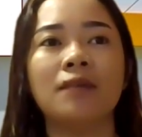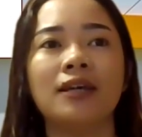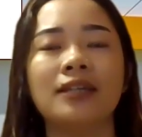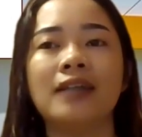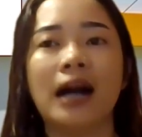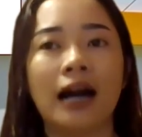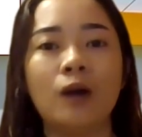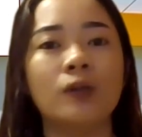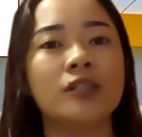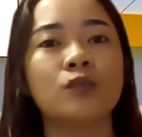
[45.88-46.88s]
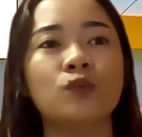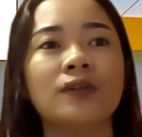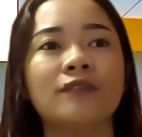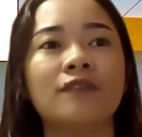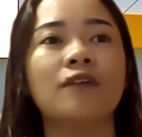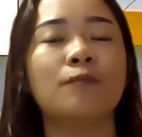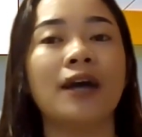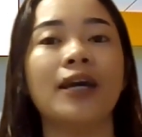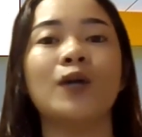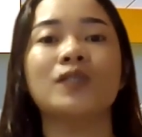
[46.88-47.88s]
Telma Igangaw, a student of
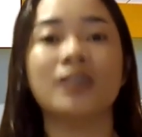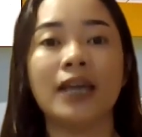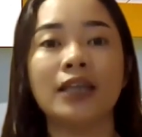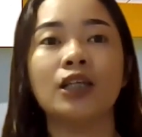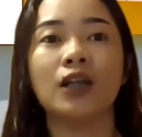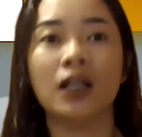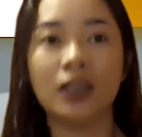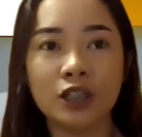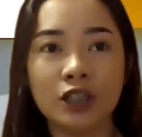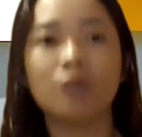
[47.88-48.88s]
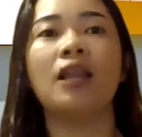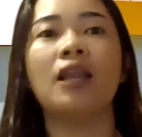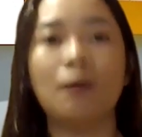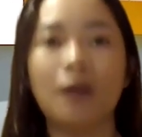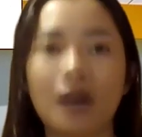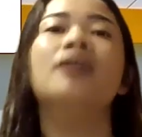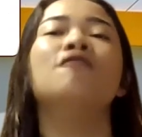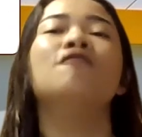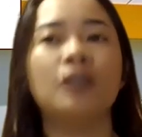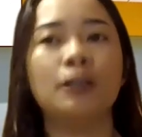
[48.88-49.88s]
Apayao State College, Malama,
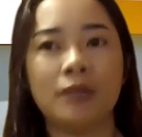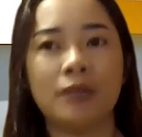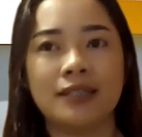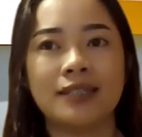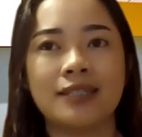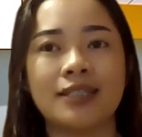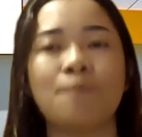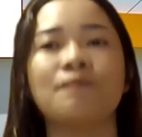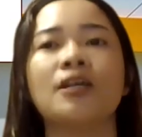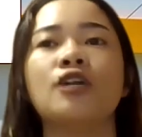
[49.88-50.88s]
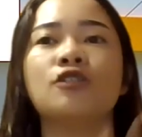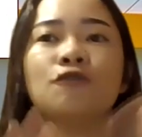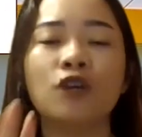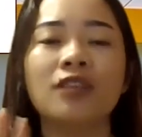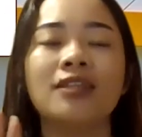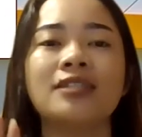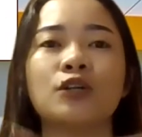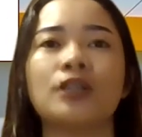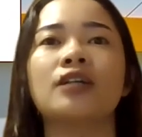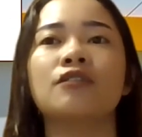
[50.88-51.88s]
Philippines. So for
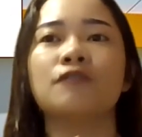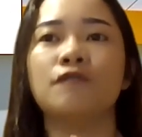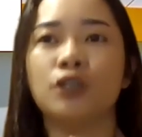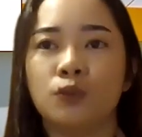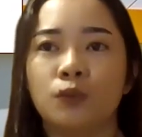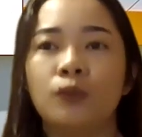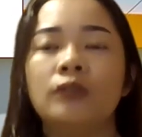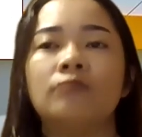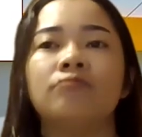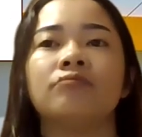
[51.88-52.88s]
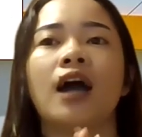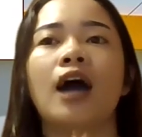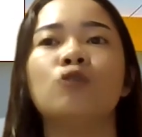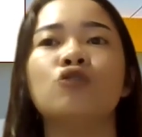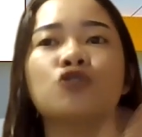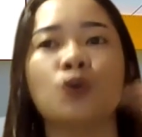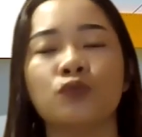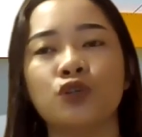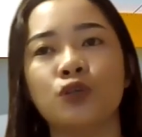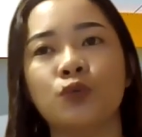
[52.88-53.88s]
this critical review, I will
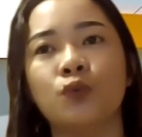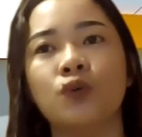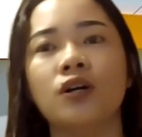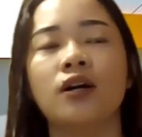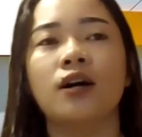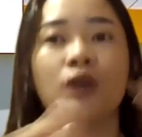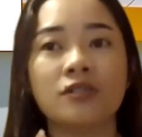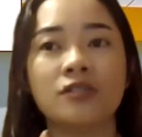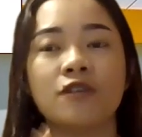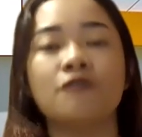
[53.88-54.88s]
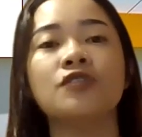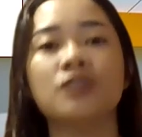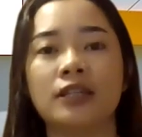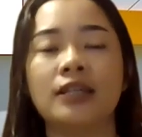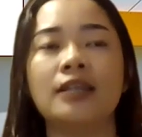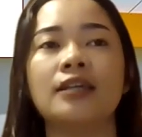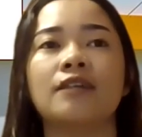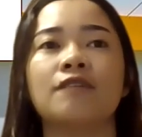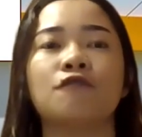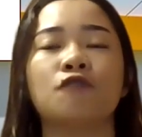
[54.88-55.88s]
show to you the parts of her study
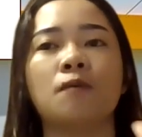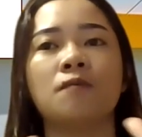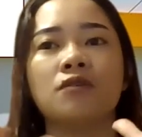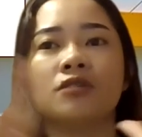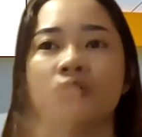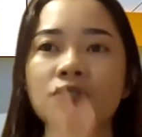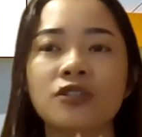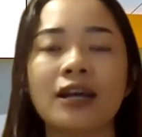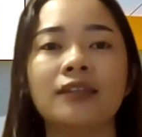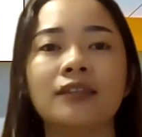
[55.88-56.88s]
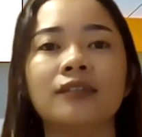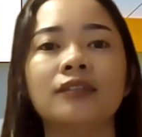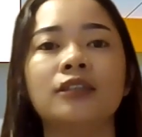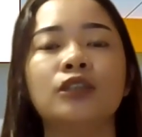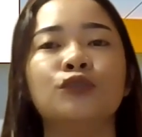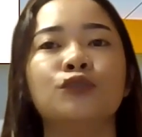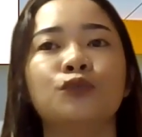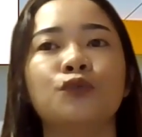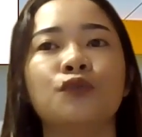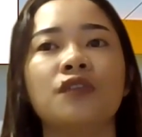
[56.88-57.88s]
from the research title
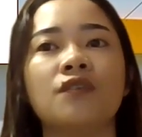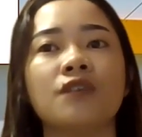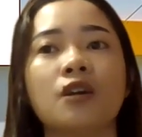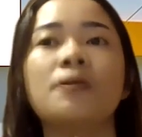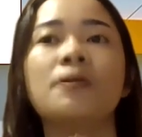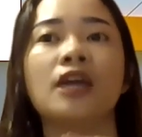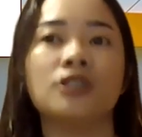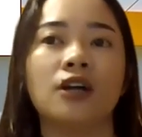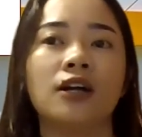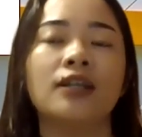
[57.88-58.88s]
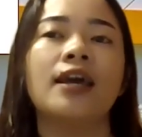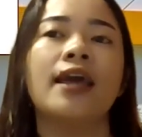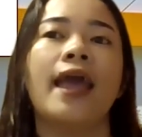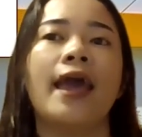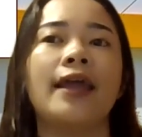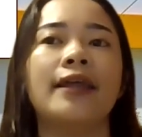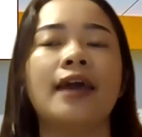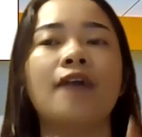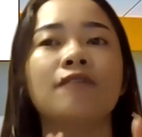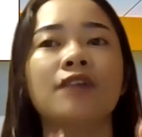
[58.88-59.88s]
to the recommendation, and in